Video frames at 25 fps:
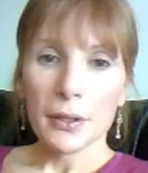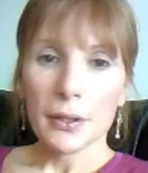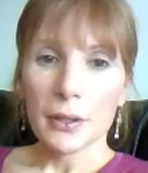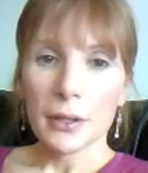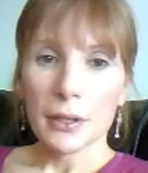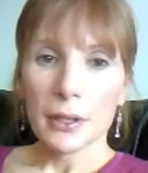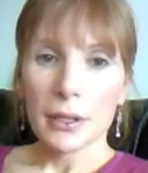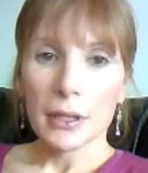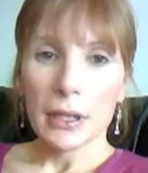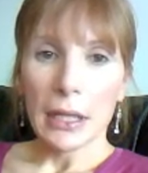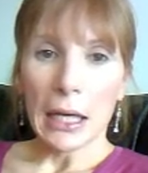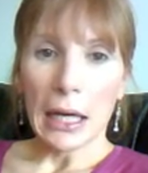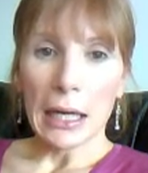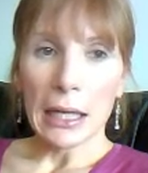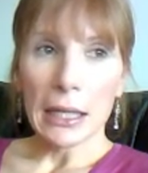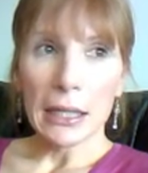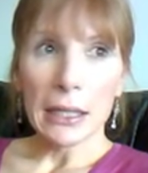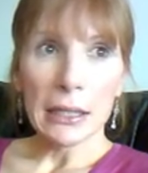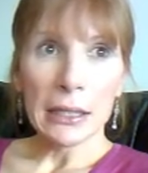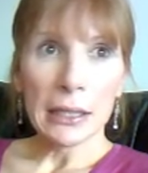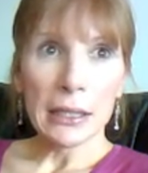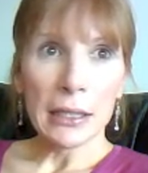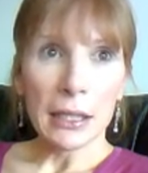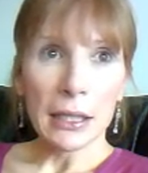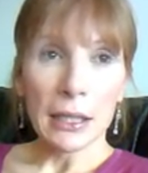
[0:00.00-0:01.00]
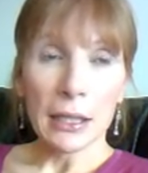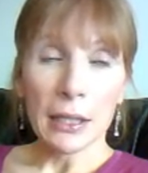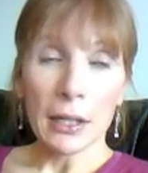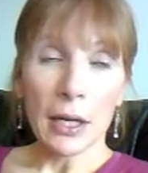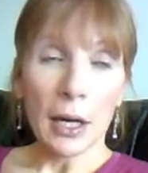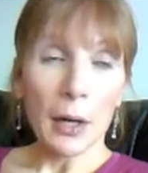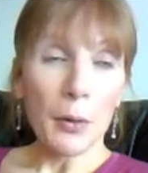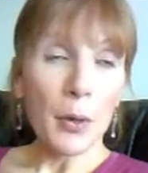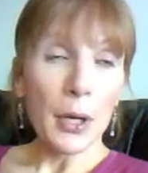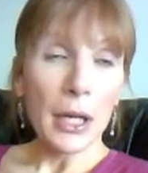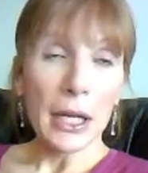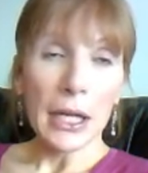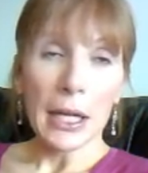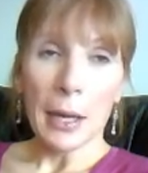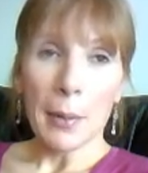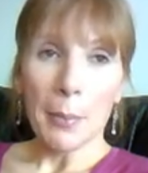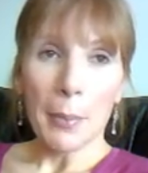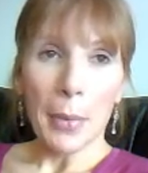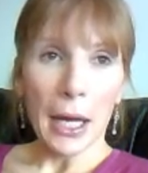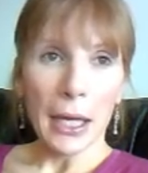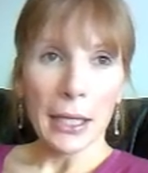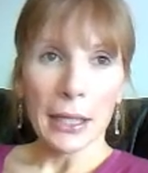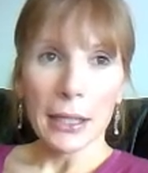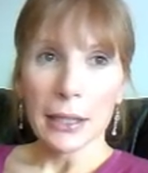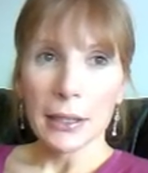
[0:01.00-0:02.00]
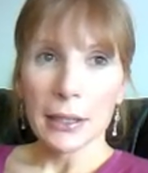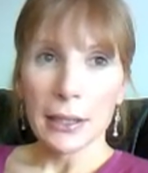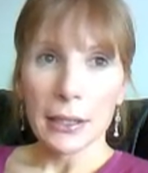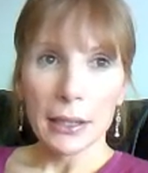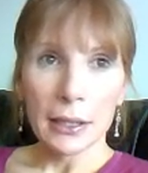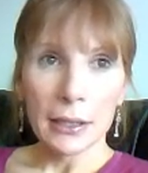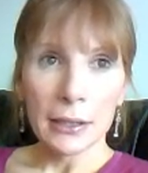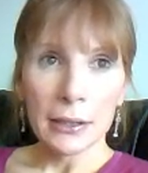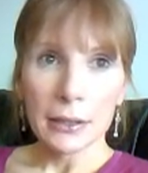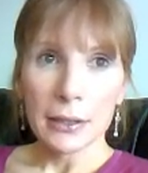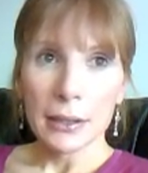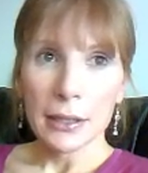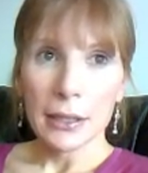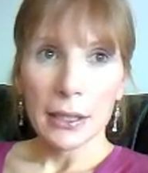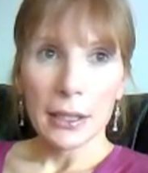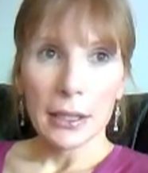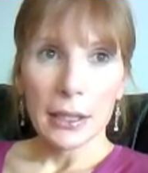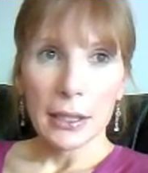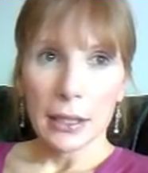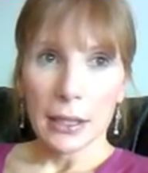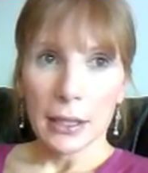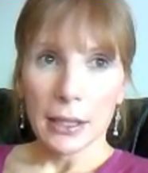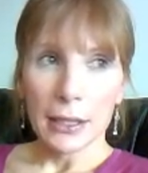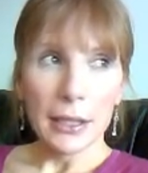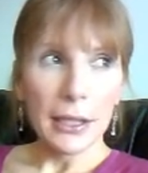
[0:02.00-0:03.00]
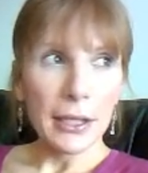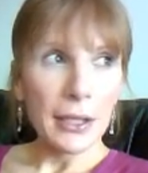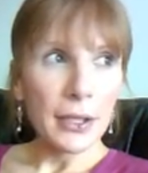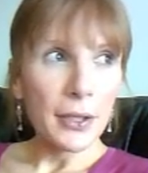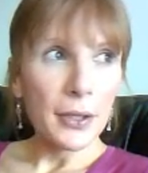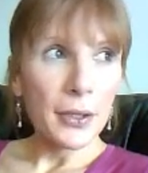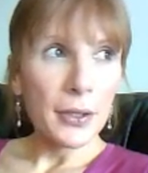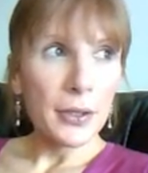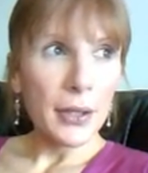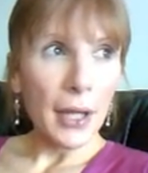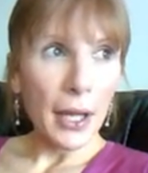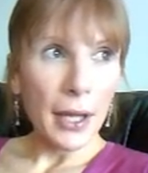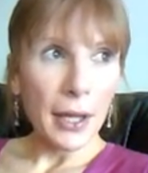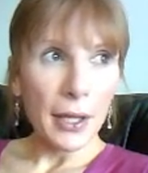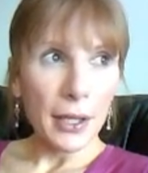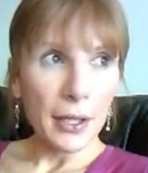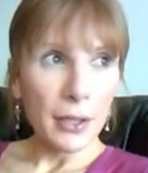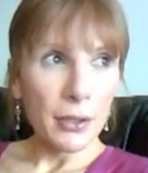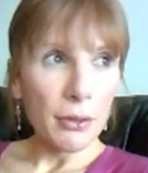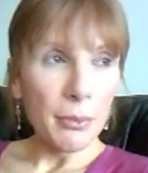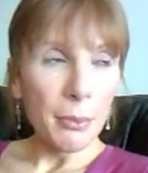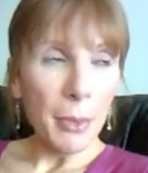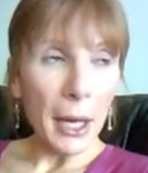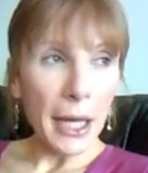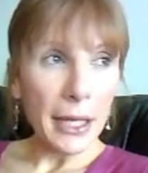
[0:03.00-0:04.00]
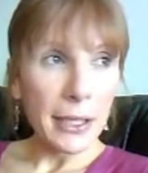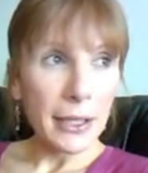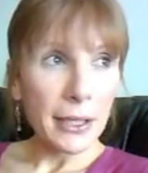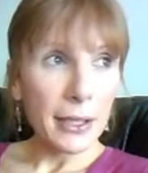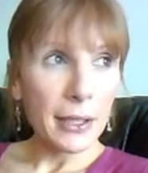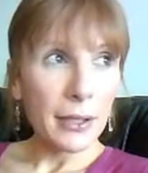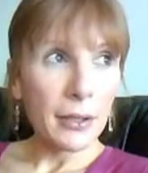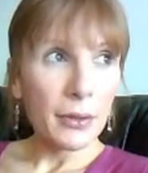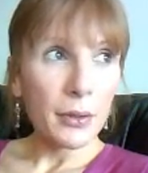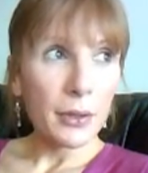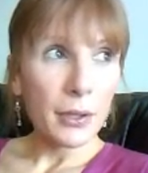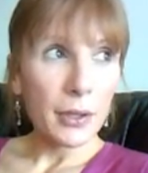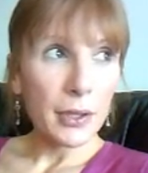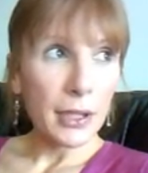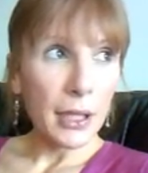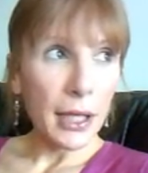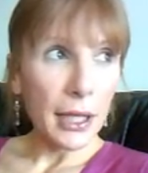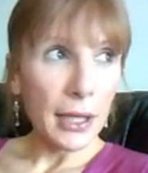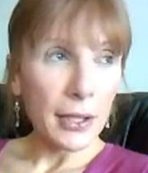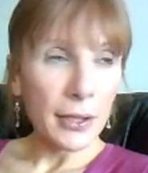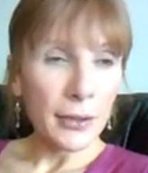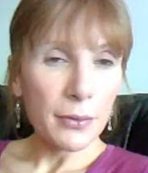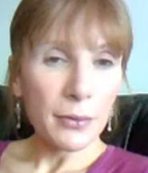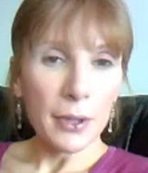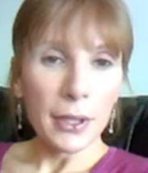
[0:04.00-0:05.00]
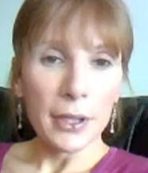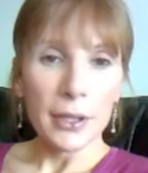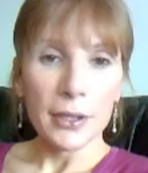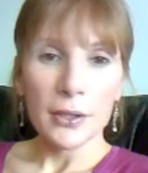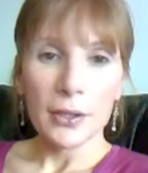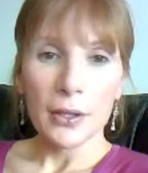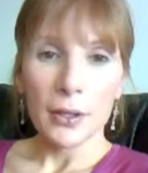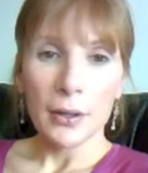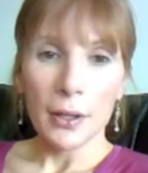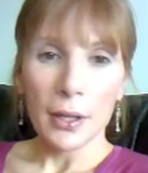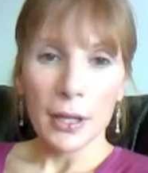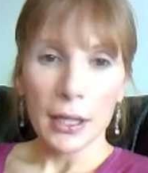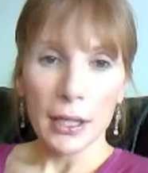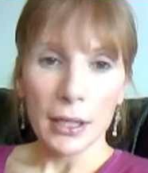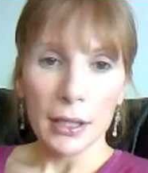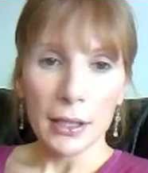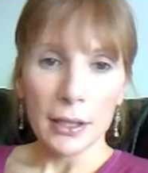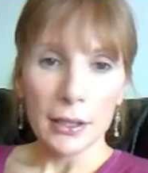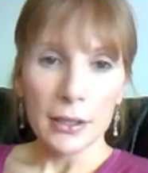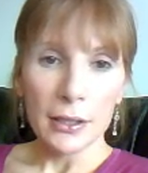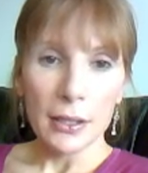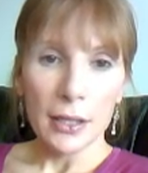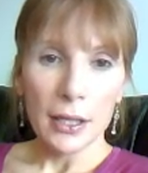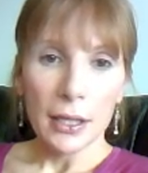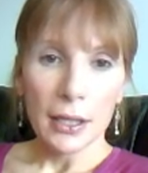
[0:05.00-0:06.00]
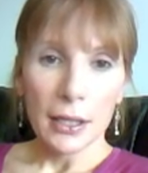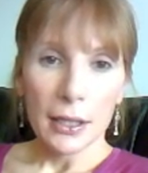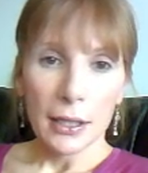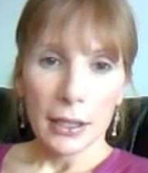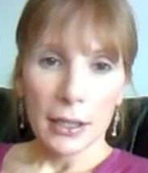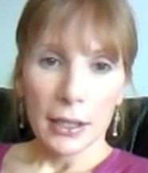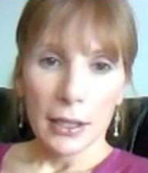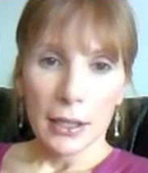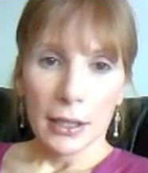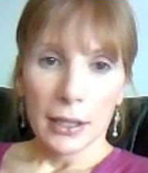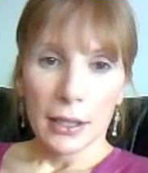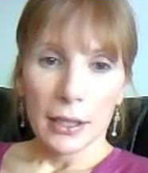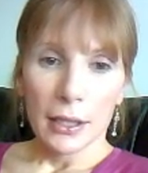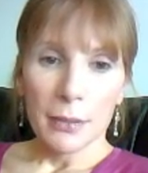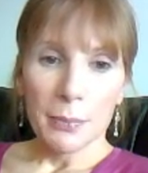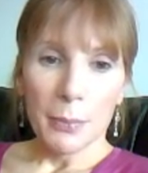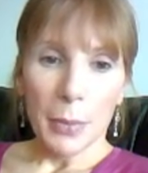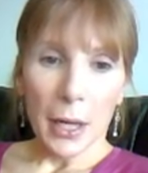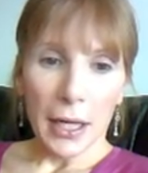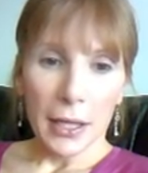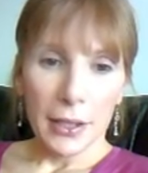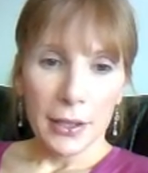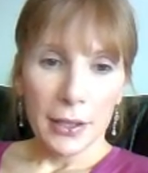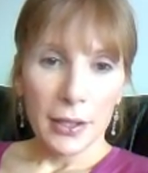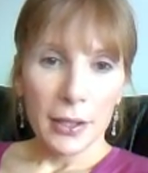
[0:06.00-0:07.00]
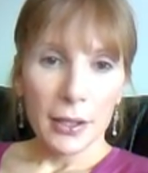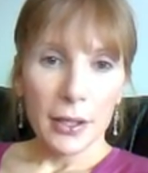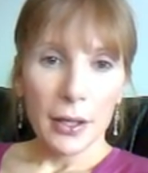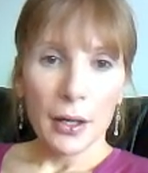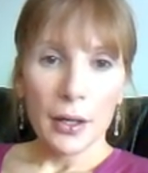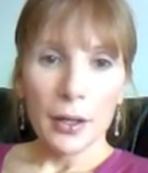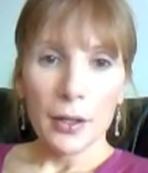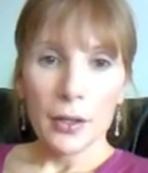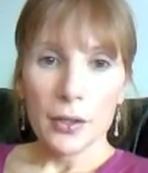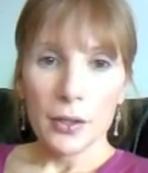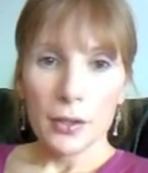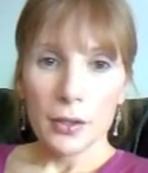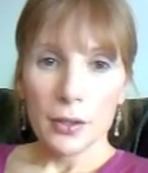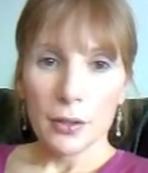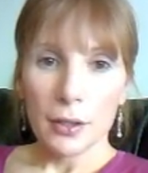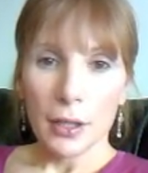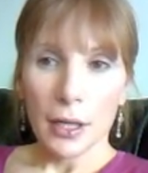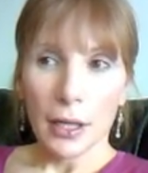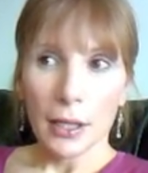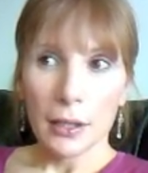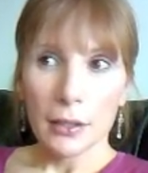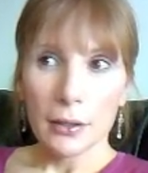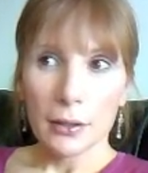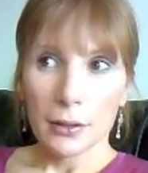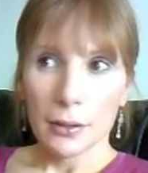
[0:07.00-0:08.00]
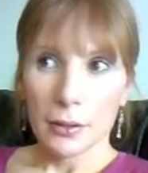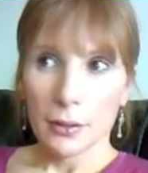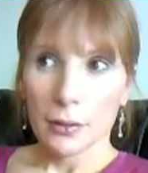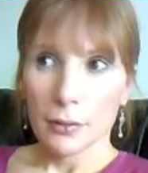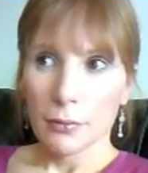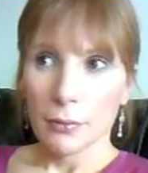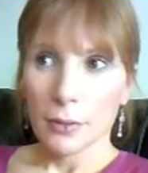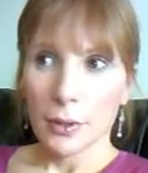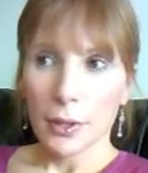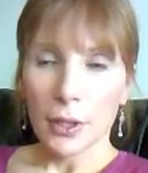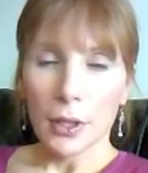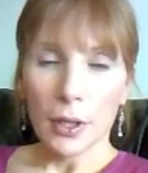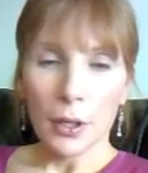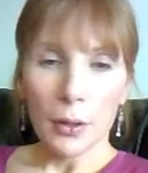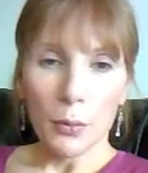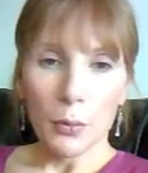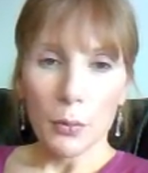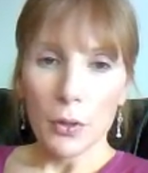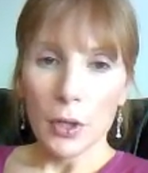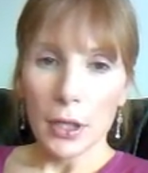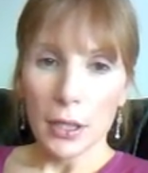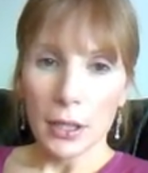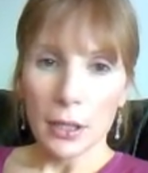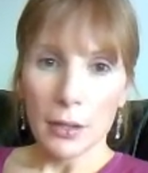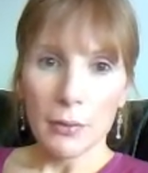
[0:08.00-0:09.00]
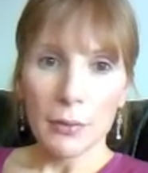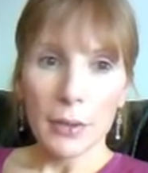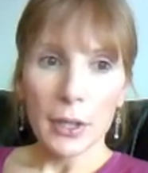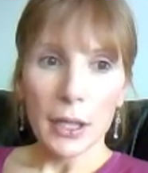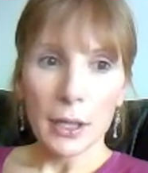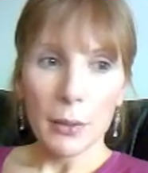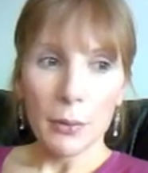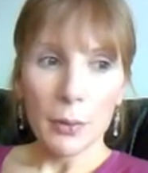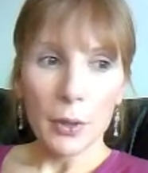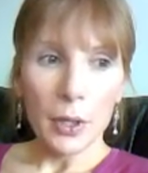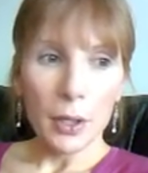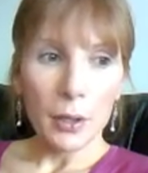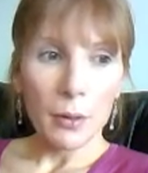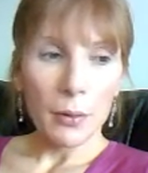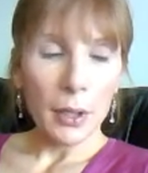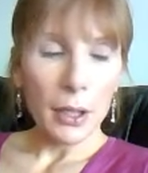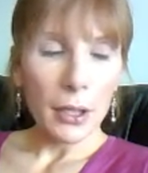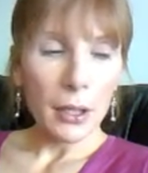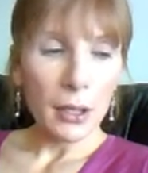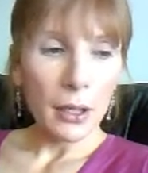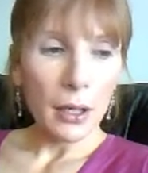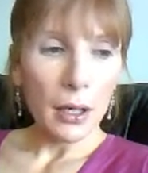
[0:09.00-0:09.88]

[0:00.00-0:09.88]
Voice is just not working. Voice has been an absolute disaster, and I really am battling, and I need to do something dramatic in order to get this right.